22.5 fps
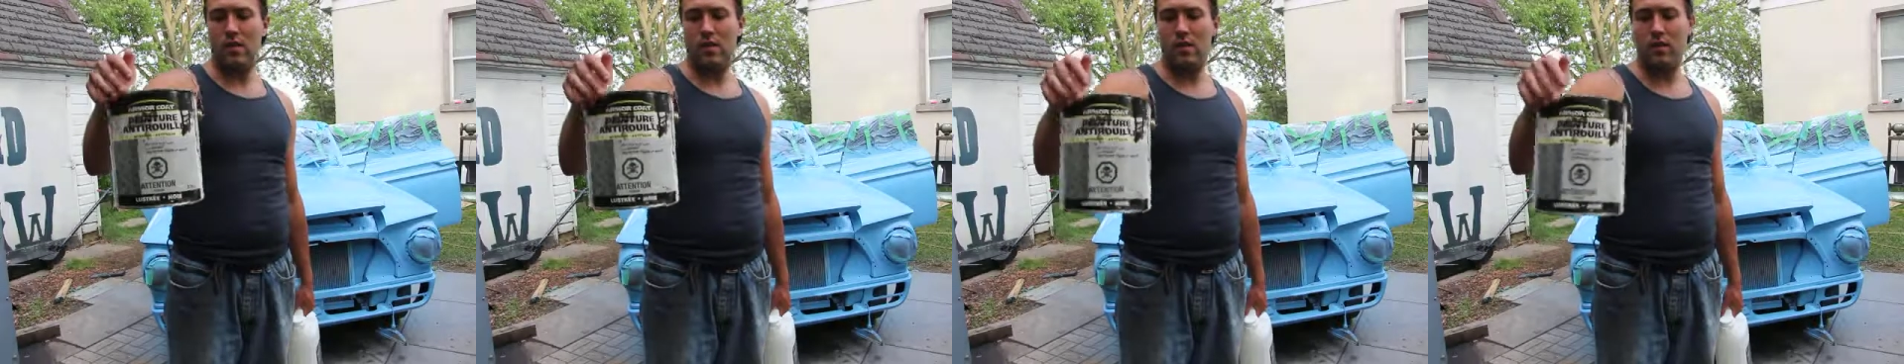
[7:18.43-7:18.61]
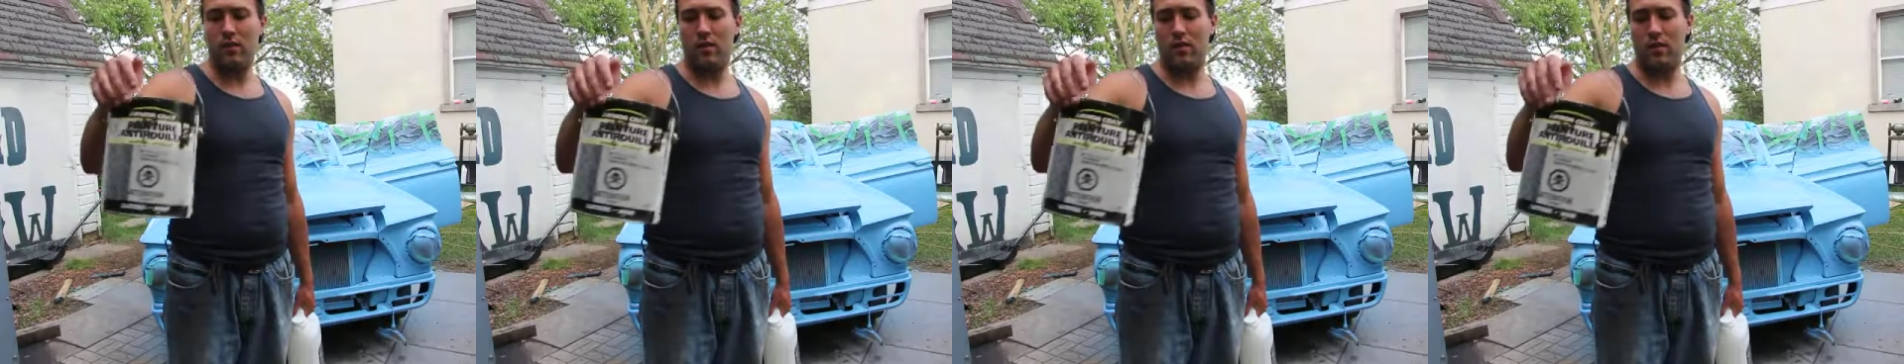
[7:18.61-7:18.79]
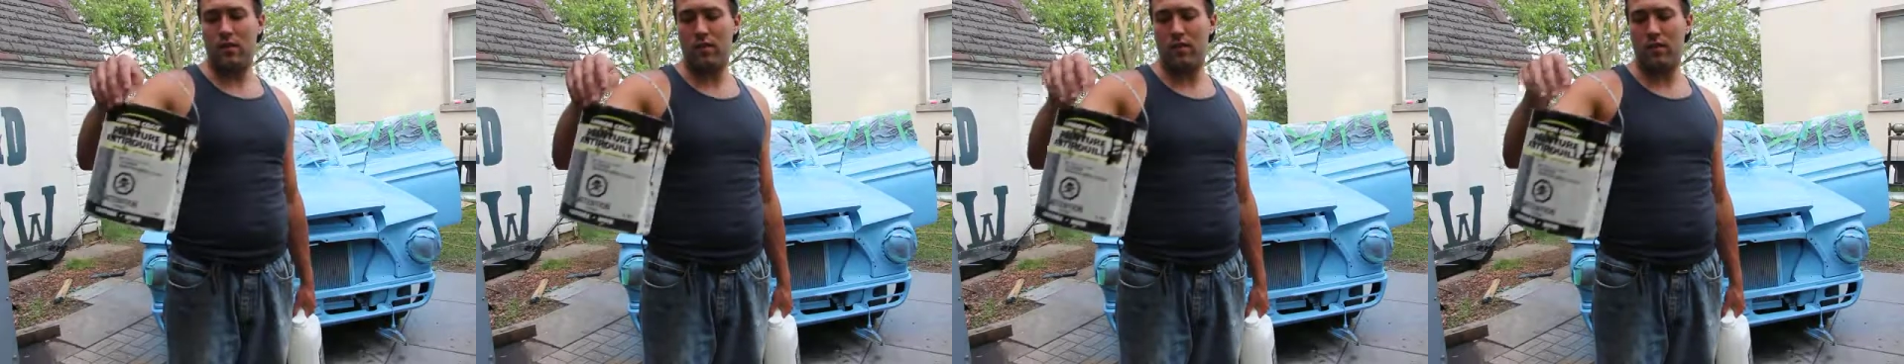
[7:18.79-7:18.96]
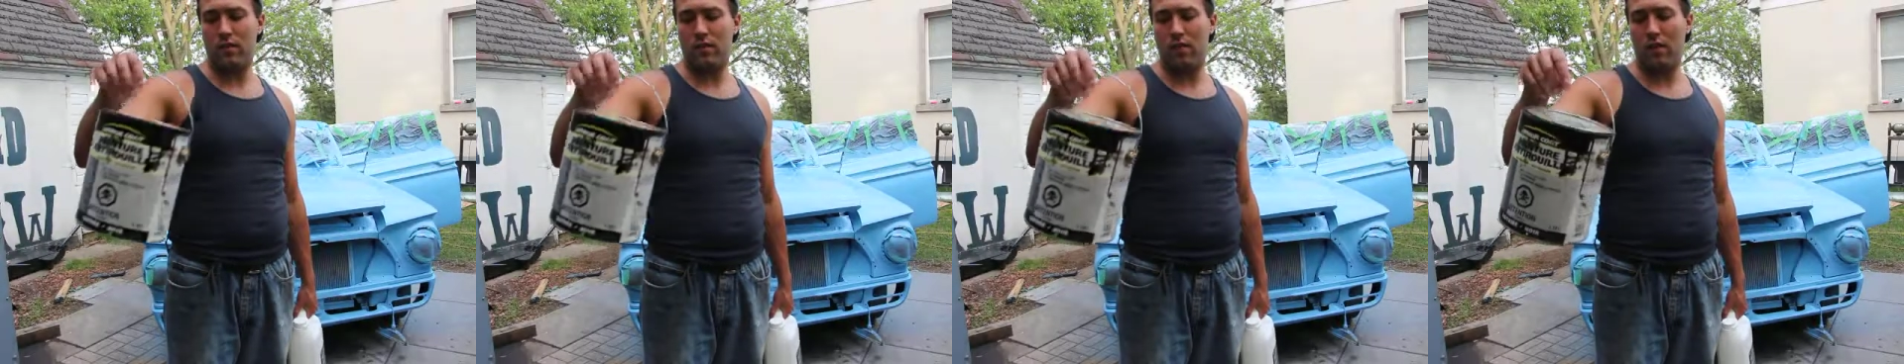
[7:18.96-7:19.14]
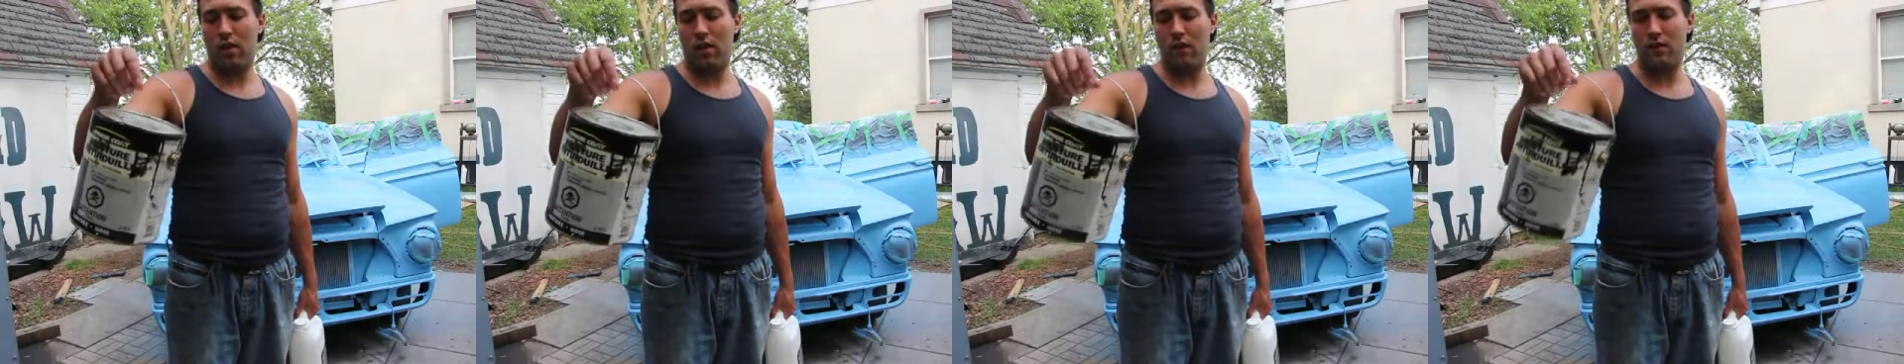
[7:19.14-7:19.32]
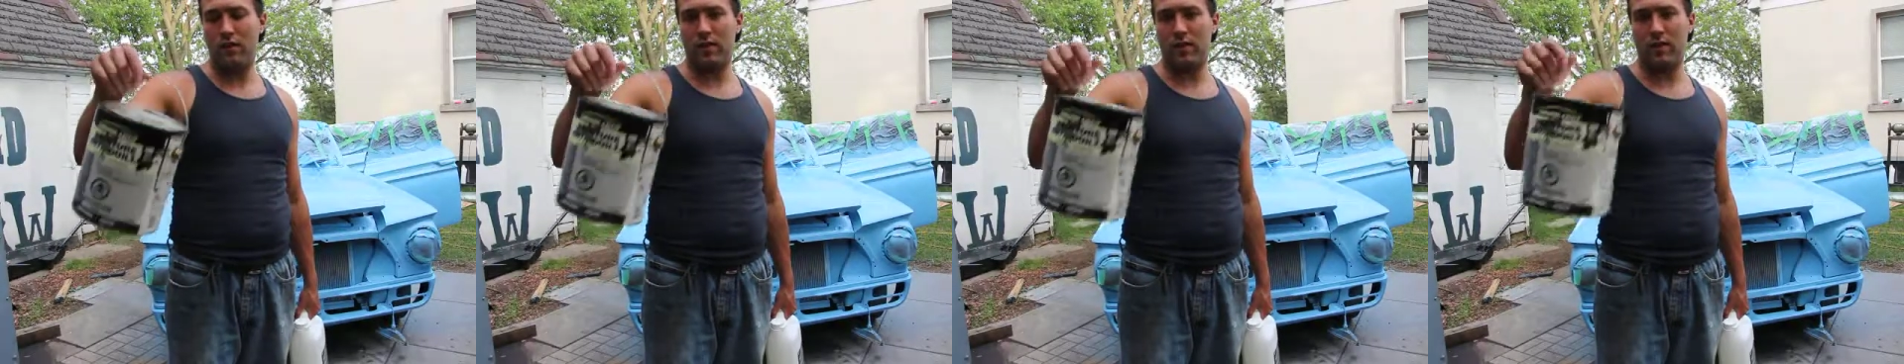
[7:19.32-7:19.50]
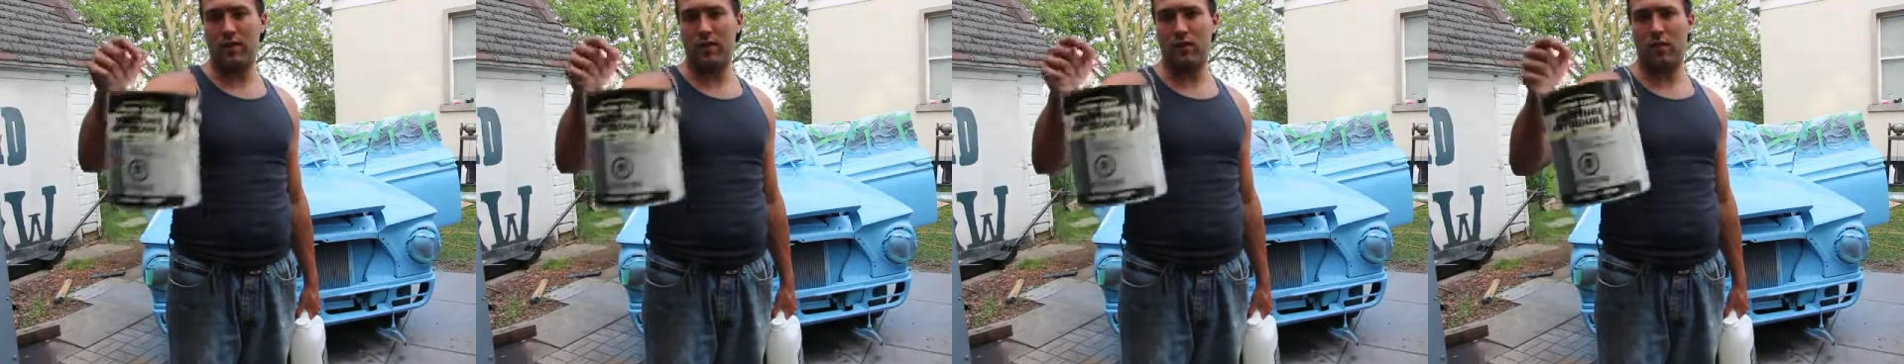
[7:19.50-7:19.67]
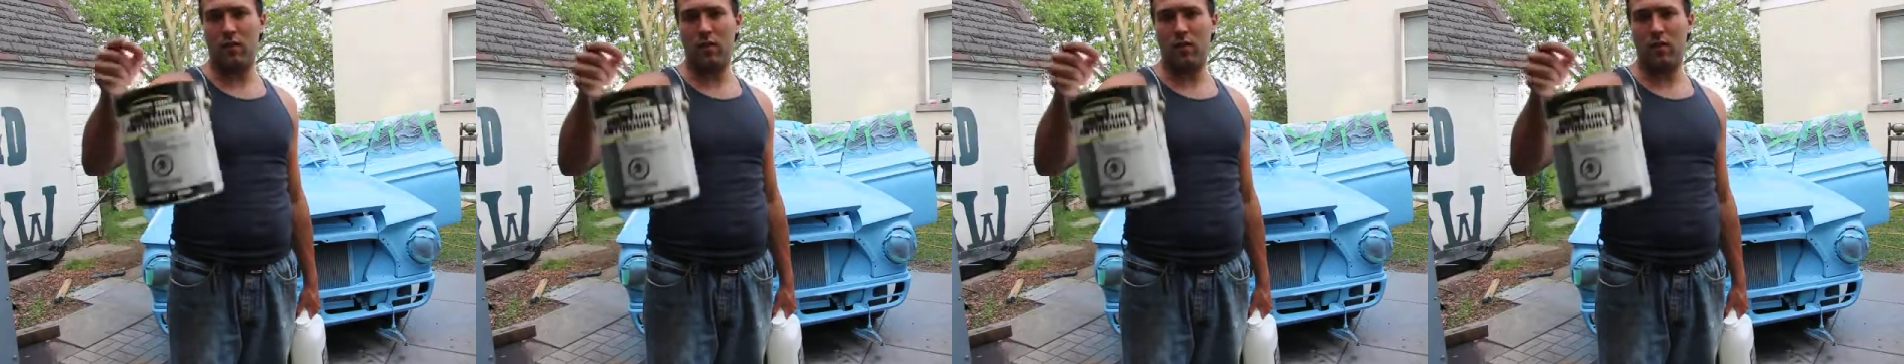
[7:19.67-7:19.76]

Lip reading: They cost like